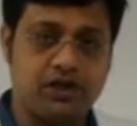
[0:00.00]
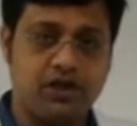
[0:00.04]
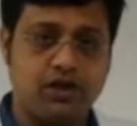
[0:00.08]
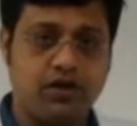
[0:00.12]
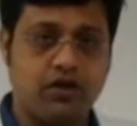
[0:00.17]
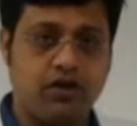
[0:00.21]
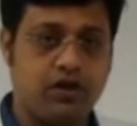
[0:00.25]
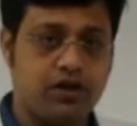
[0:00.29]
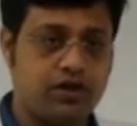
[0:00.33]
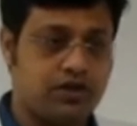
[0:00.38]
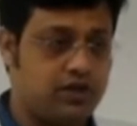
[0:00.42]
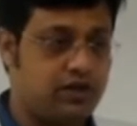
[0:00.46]
the
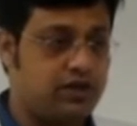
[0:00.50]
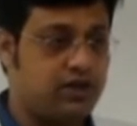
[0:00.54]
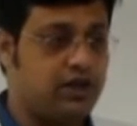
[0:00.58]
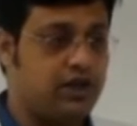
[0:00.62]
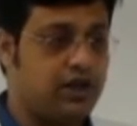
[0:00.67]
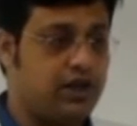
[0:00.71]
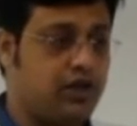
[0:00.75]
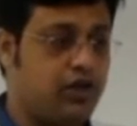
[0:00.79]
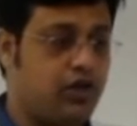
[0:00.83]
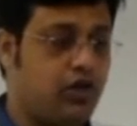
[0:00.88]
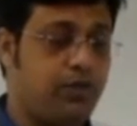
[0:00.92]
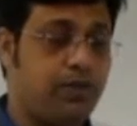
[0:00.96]
cost, they
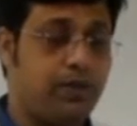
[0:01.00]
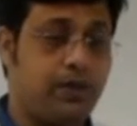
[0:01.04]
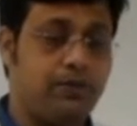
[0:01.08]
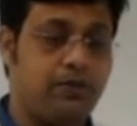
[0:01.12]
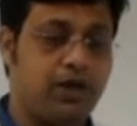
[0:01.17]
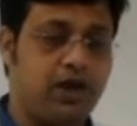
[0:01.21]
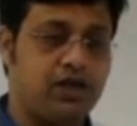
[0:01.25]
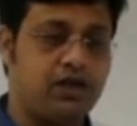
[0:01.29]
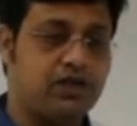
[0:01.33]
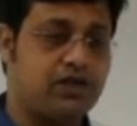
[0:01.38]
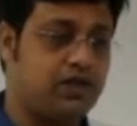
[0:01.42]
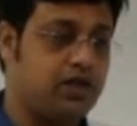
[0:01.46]
can
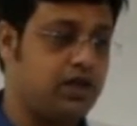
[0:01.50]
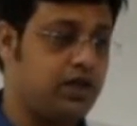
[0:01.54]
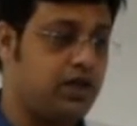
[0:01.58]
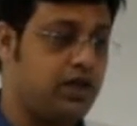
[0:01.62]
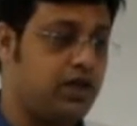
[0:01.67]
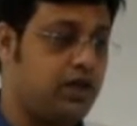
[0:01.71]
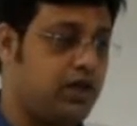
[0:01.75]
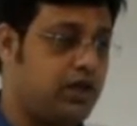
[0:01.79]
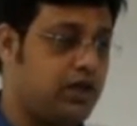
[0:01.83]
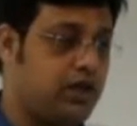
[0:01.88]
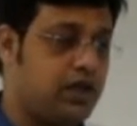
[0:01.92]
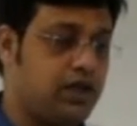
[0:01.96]
optimize
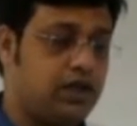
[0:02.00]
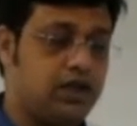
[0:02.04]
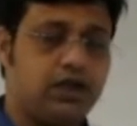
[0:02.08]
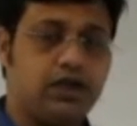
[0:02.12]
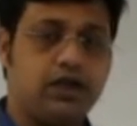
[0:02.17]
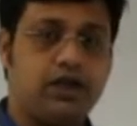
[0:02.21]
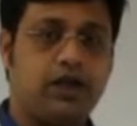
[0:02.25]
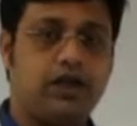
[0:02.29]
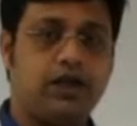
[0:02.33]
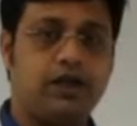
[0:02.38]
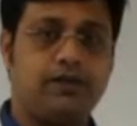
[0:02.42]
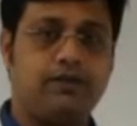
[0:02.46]
the
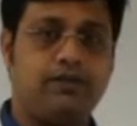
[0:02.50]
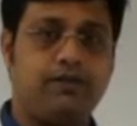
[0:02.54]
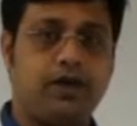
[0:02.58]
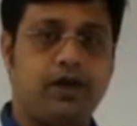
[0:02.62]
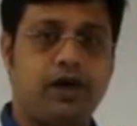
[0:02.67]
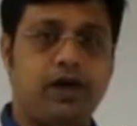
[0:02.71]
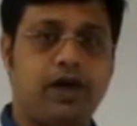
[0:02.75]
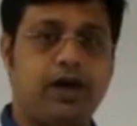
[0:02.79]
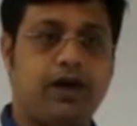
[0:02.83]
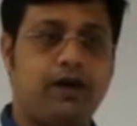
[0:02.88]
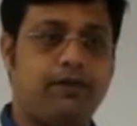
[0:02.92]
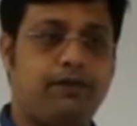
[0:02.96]

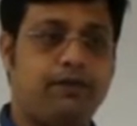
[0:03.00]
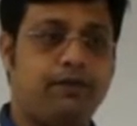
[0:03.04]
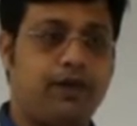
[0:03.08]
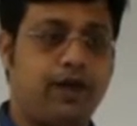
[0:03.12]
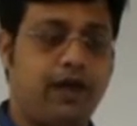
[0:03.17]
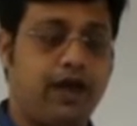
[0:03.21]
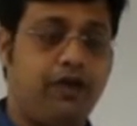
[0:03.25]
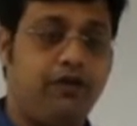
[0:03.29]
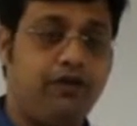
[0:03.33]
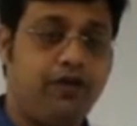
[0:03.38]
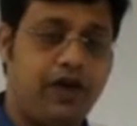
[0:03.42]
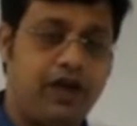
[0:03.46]

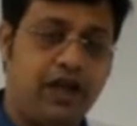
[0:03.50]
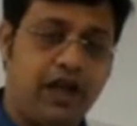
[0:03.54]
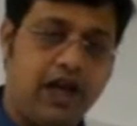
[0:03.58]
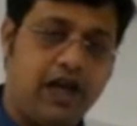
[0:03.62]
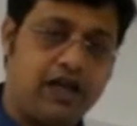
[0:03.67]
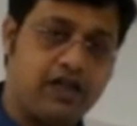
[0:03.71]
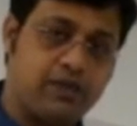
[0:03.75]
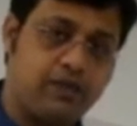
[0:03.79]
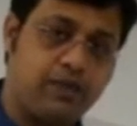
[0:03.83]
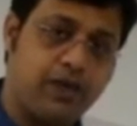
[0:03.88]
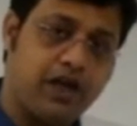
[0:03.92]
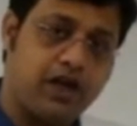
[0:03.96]
every
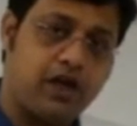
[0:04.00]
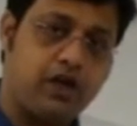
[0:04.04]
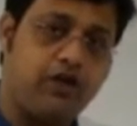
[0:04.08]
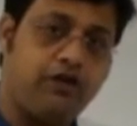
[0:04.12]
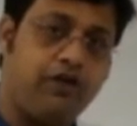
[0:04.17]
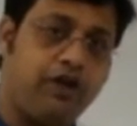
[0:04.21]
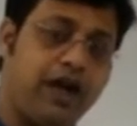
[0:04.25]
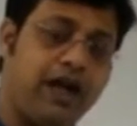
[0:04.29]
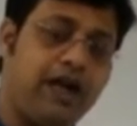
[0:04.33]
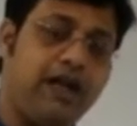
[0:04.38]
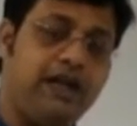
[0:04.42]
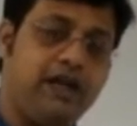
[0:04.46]
aspect of
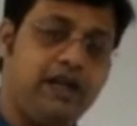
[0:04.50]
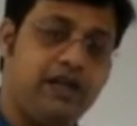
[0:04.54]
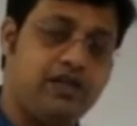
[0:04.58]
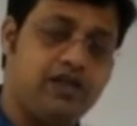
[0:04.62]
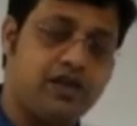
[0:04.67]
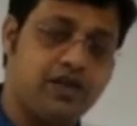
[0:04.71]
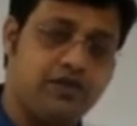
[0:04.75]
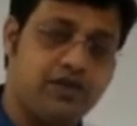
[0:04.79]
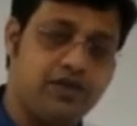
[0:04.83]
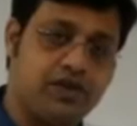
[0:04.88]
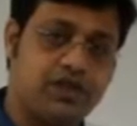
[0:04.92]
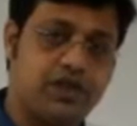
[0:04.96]
IT
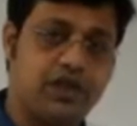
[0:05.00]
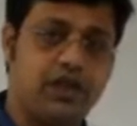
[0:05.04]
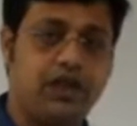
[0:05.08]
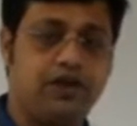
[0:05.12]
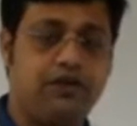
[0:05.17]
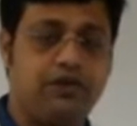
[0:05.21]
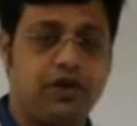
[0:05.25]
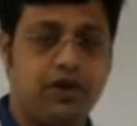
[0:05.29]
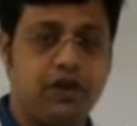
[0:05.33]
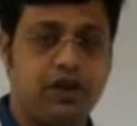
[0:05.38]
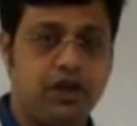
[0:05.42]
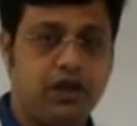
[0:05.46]
service
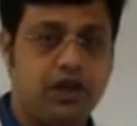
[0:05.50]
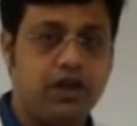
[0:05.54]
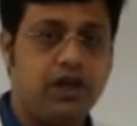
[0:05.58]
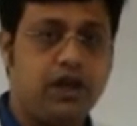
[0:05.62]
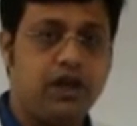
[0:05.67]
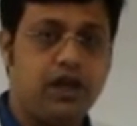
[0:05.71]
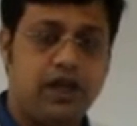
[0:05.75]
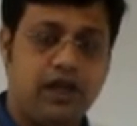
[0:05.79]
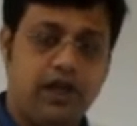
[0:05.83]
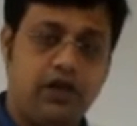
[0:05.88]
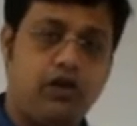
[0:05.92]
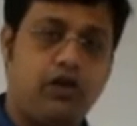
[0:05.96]
delivery.
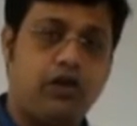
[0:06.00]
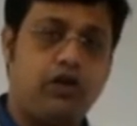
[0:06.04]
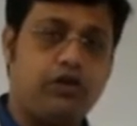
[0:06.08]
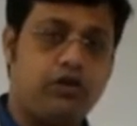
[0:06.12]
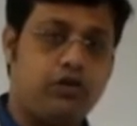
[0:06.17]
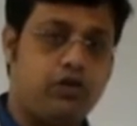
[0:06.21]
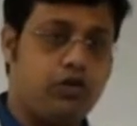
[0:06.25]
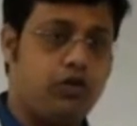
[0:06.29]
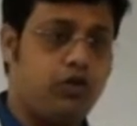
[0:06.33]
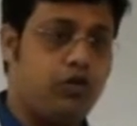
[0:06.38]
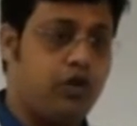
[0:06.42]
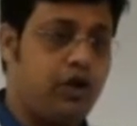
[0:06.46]
In order
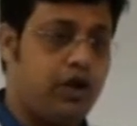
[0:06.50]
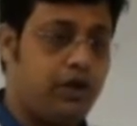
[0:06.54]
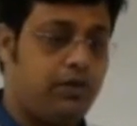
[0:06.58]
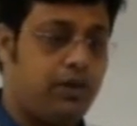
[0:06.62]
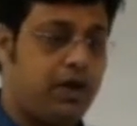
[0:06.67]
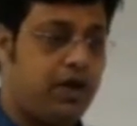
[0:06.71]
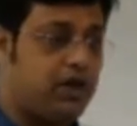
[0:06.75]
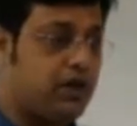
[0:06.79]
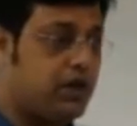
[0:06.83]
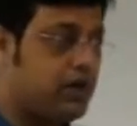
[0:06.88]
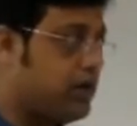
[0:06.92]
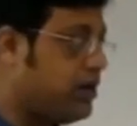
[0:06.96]
to do it
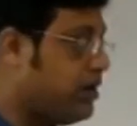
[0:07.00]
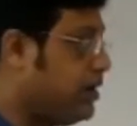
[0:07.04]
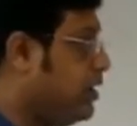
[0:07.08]
better,